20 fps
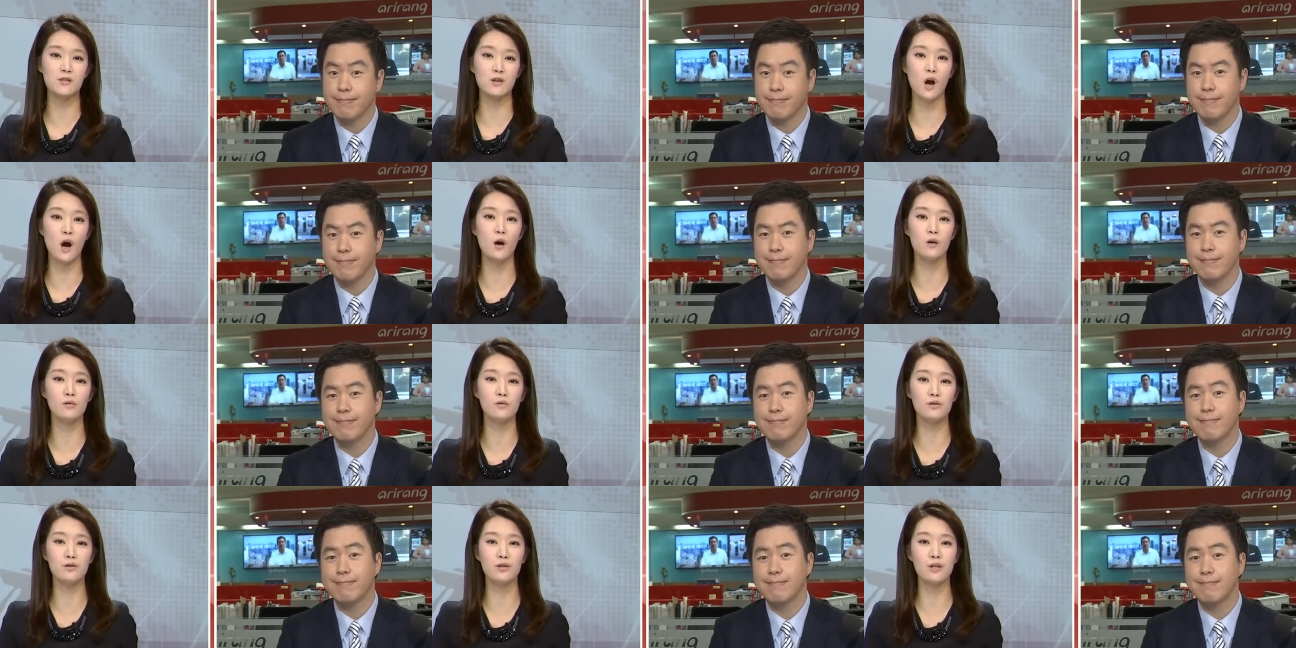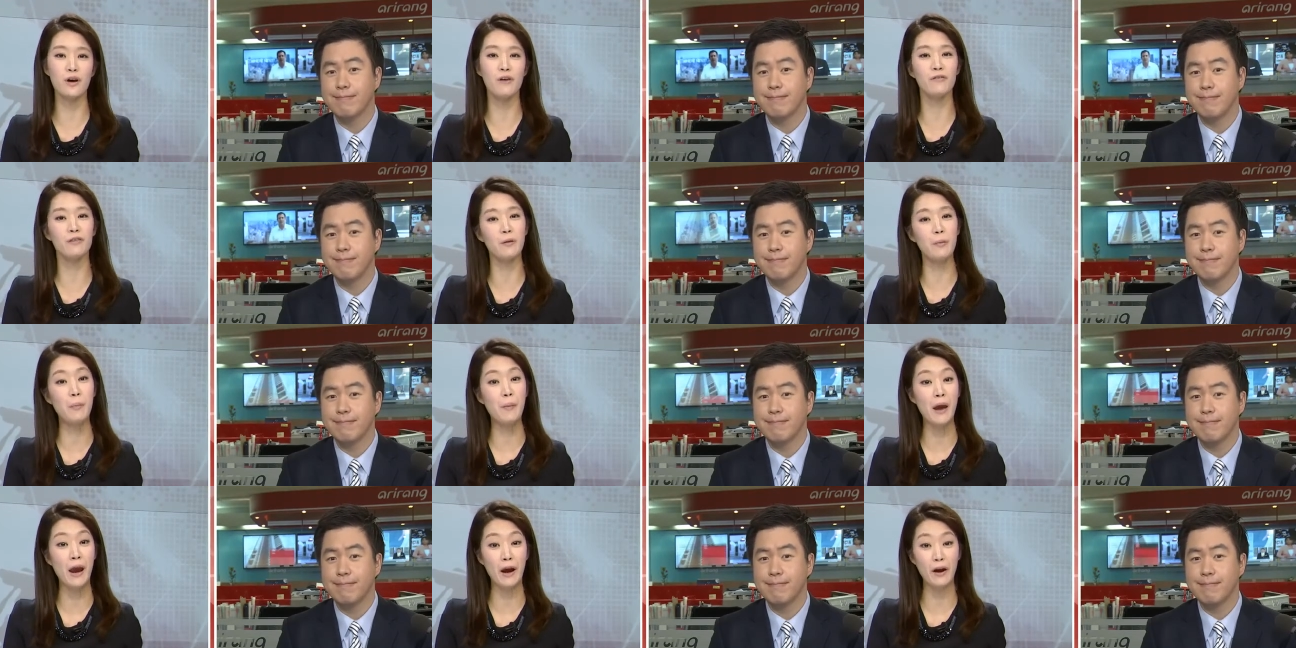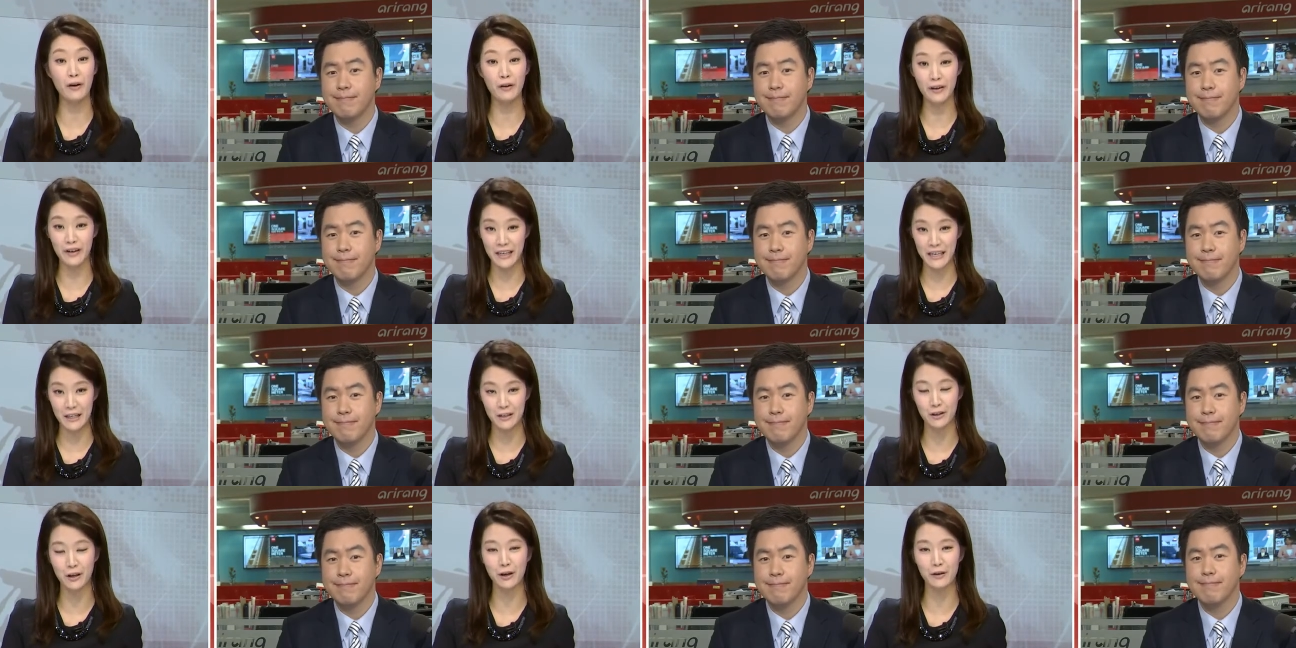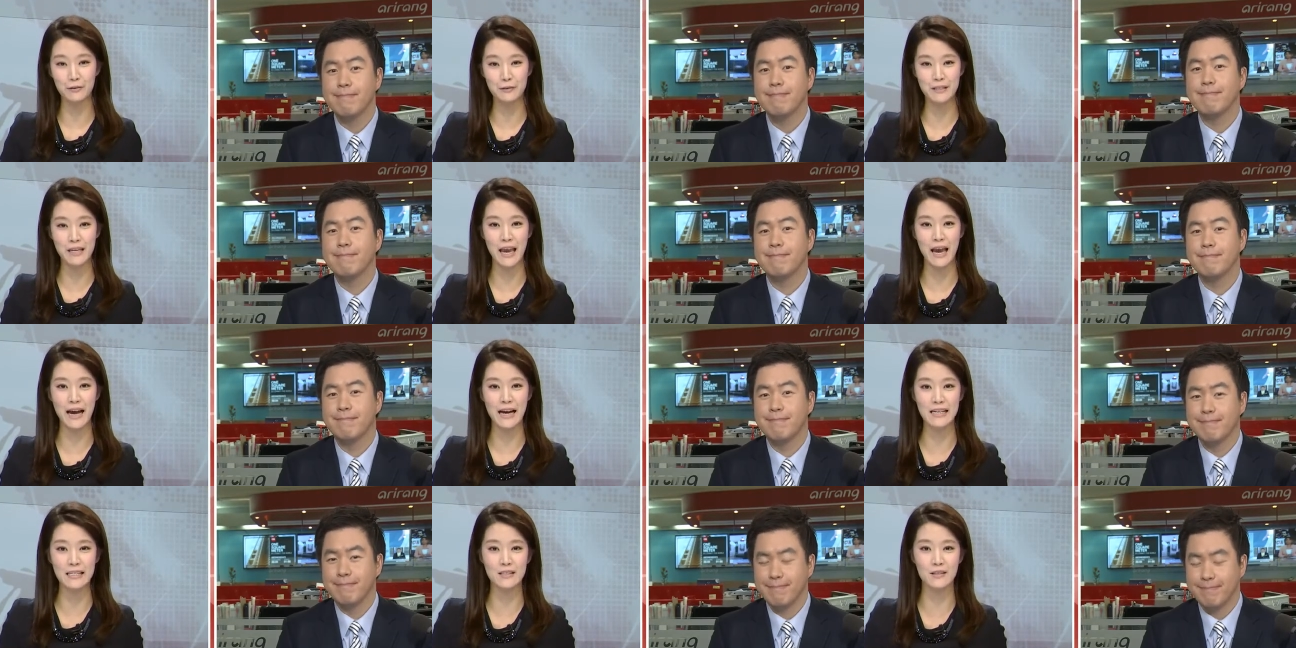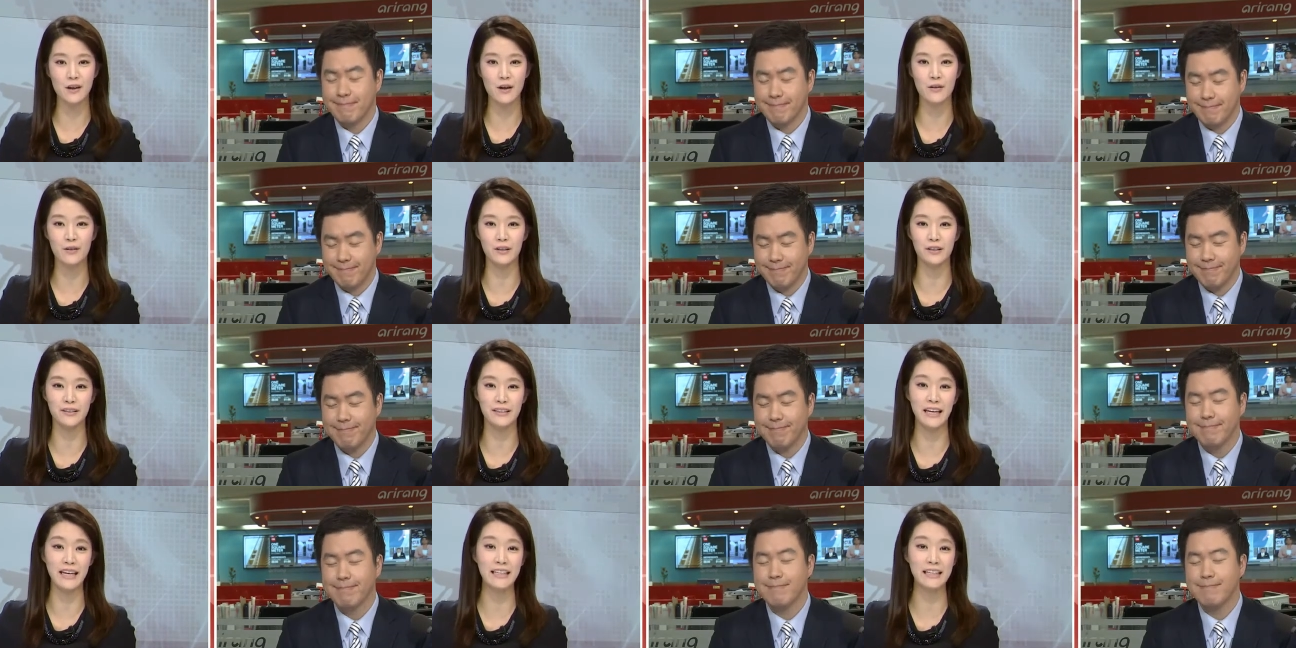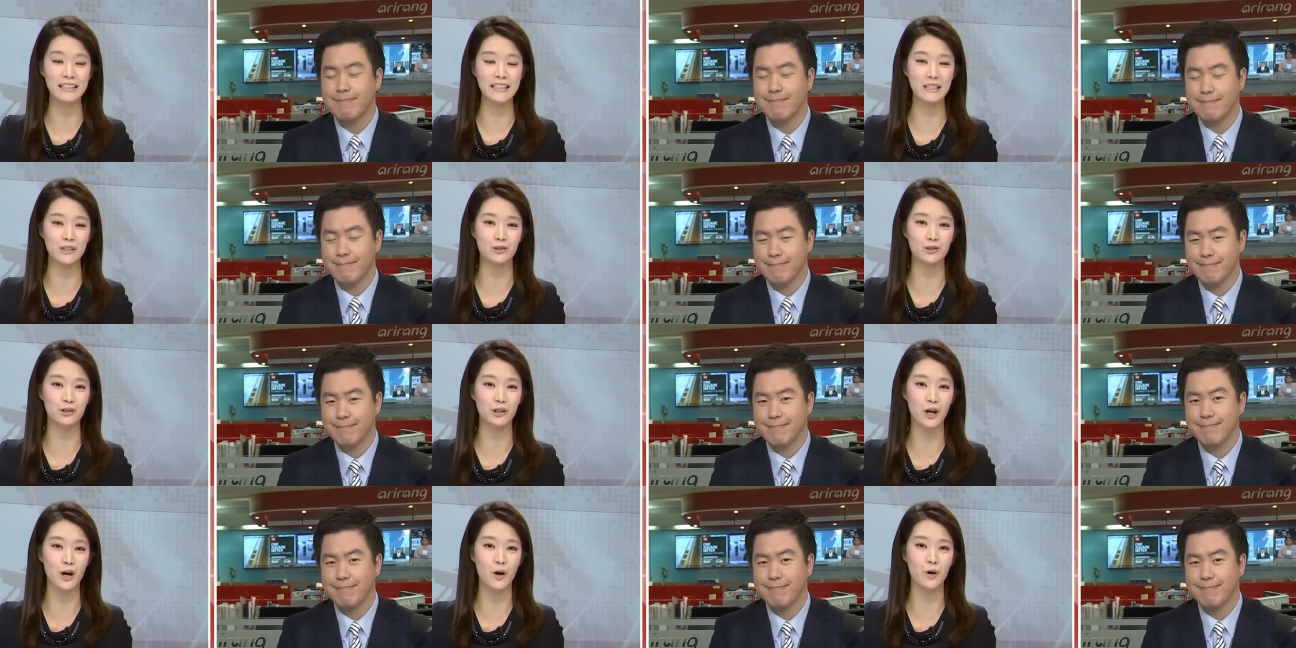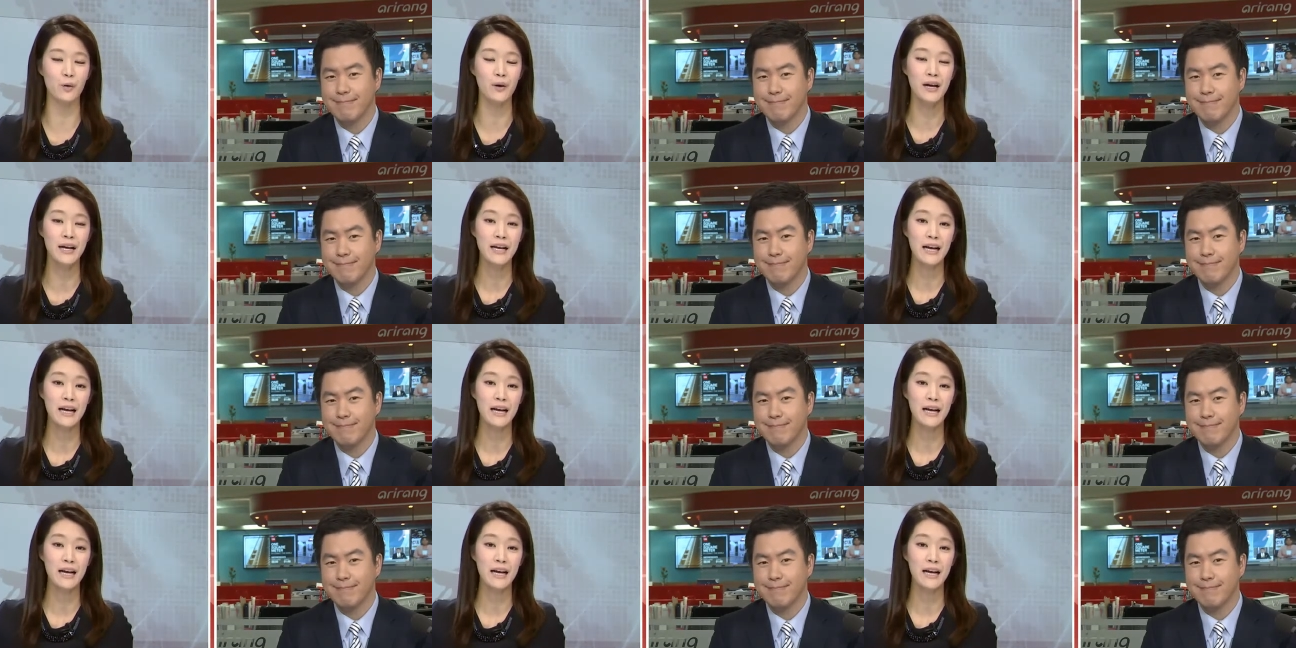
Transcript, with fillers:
Speaker 1: host of the parody newscast The Daily Show